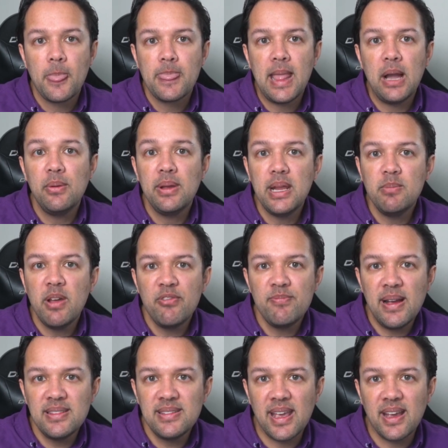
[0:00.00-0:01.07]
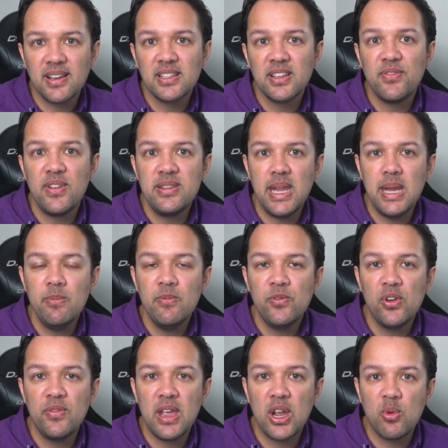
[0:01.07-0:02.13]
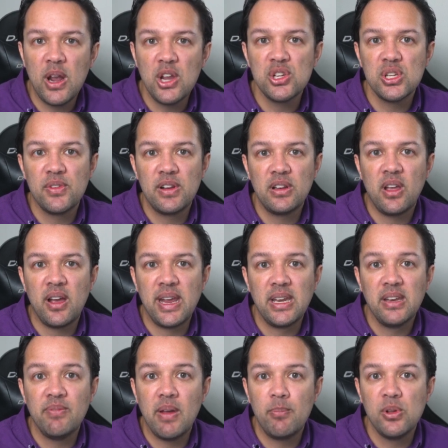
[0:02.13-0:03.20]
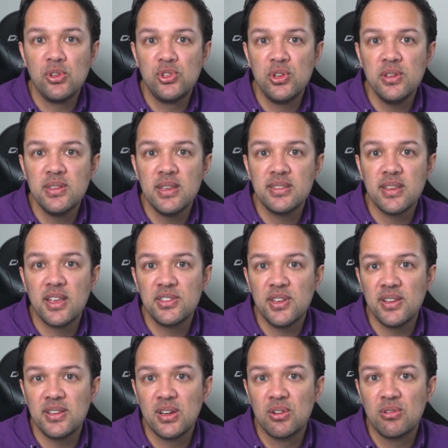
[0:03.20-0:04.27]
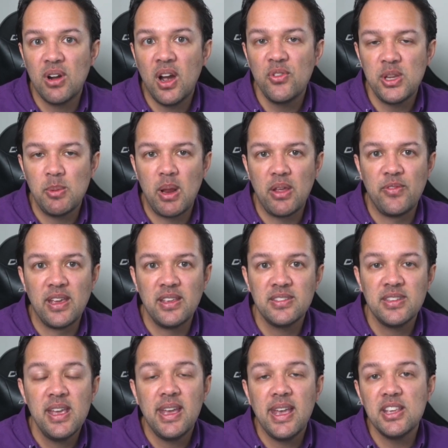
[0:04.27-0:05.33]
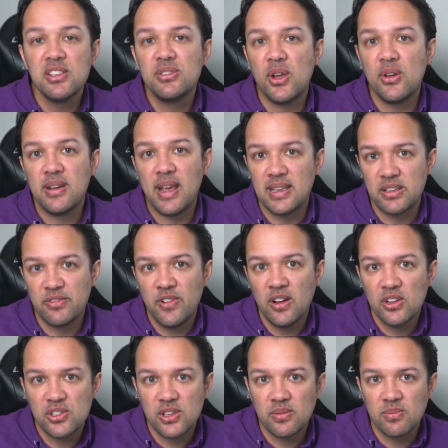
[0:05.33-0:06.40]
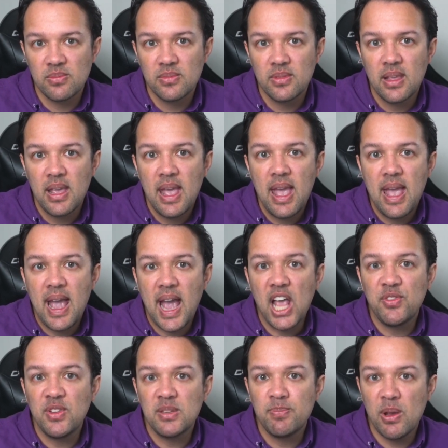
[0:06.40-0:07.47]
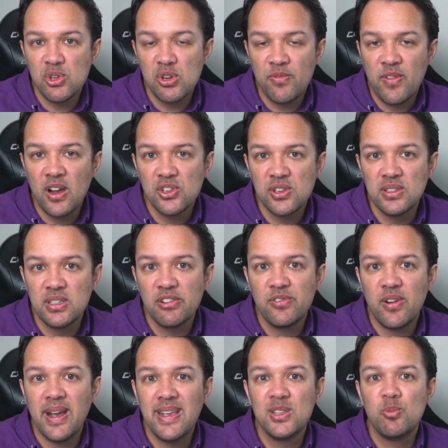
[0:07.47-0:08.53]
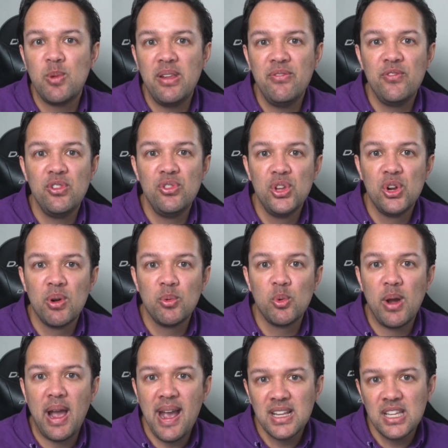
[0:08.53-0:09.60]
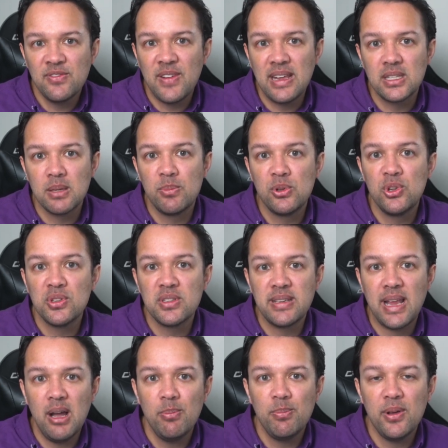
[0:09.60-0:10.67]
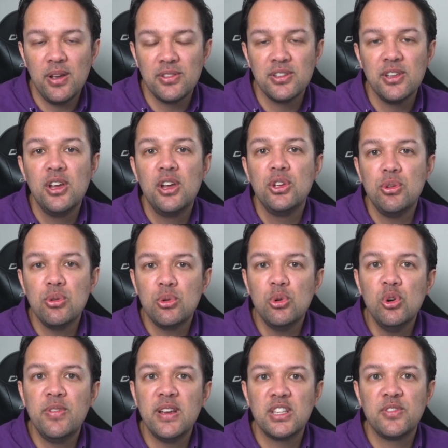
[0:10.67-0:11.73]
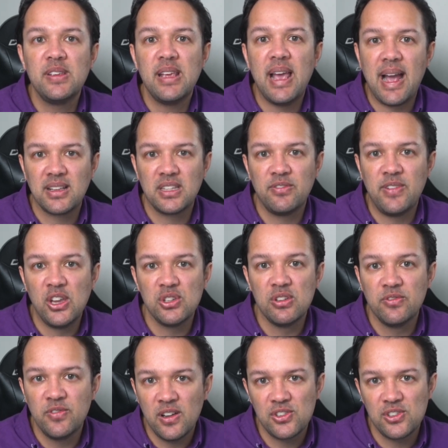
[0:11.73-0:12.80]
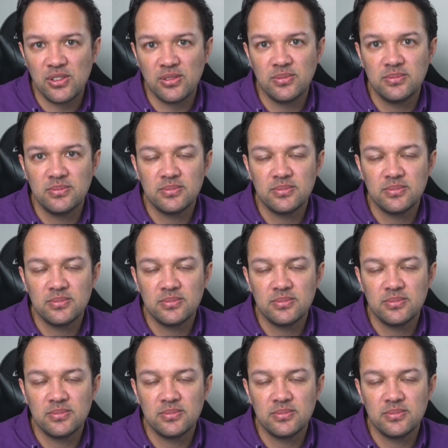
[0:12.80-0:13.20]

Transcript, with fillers: Now, in mathematics, the name for the equation of a line that produces a certain graph shape like this is known as a function. As this special function defines when the neuron will activate to produce an output, you call this the activation function.